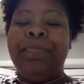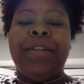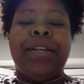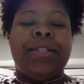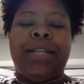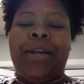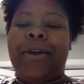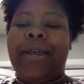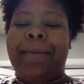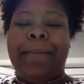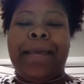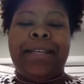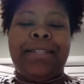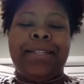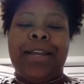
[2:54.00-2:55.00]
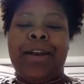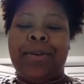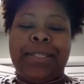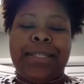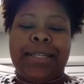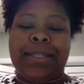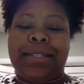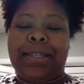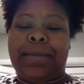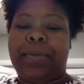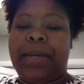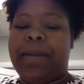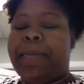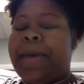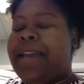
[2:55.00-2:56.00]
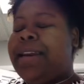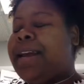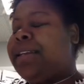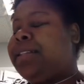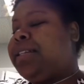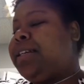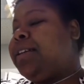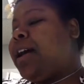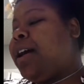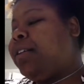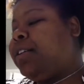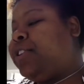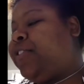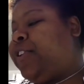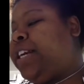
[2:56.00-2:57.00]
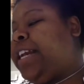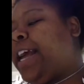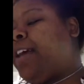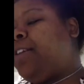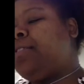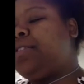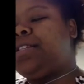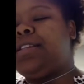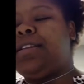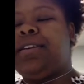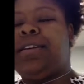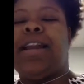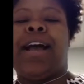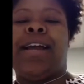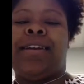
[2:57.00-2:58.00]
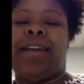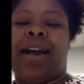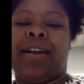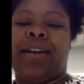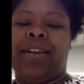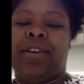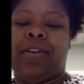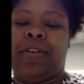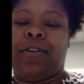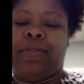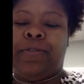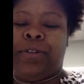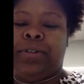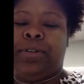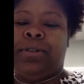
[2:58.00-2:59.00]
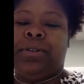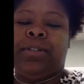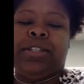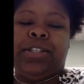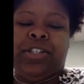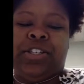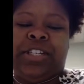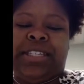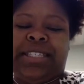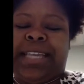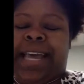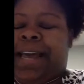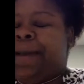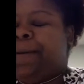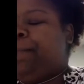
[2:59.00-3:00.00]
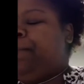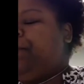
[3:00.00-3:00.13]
So it makes no sense to me to pay $19 for an ounce. Not knocking Whole Foods, just saying.